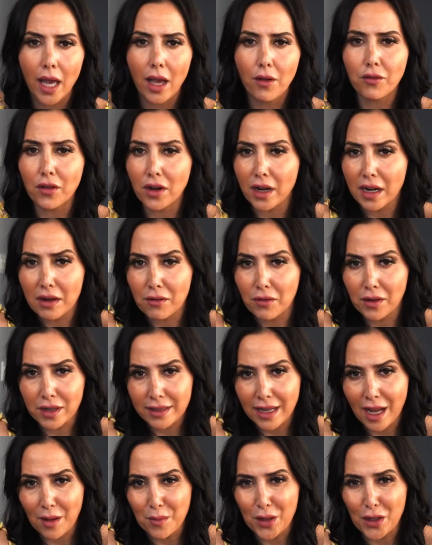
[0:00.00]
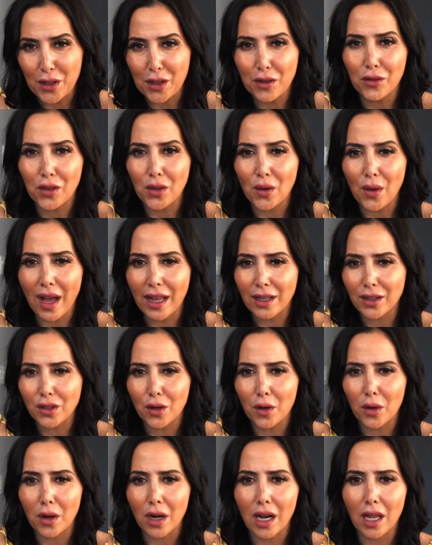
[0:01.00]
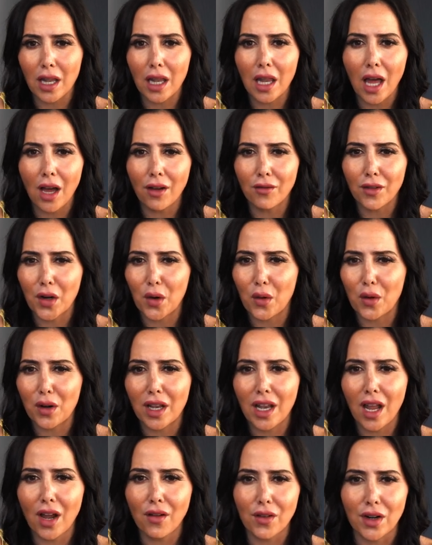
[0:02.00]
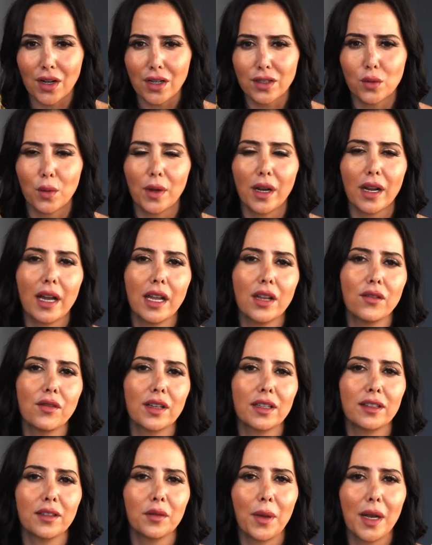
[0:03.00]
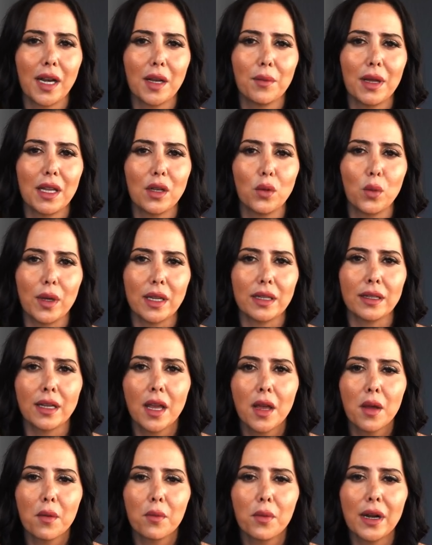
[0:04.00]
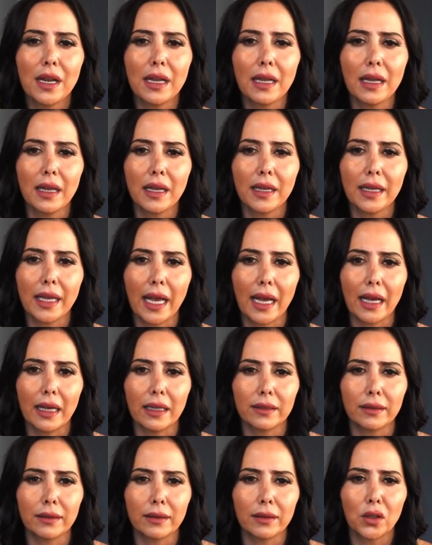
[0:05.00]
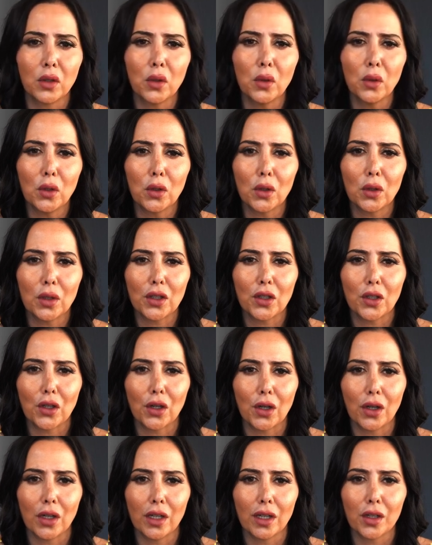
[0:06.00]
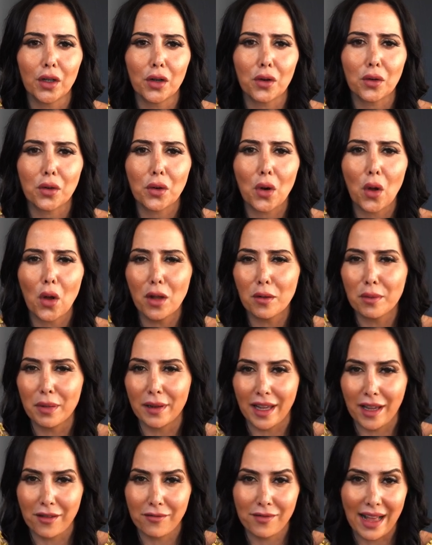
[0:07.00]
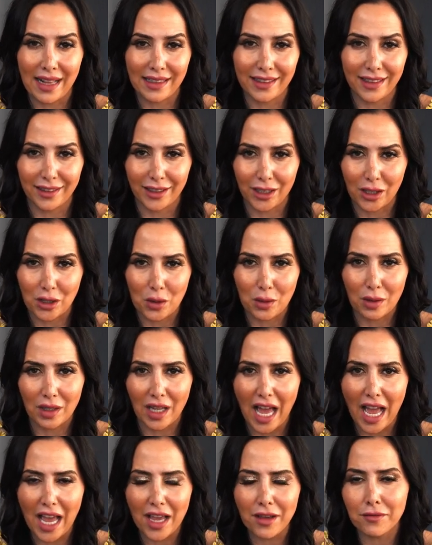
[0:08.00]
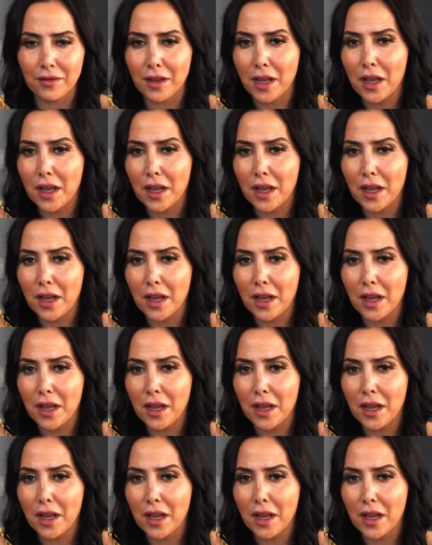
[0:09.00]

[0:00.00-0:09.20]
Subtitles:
For example, if you and your lover or lovers want to kind of experiment with bringing a schoolgirl role play fantasy to life,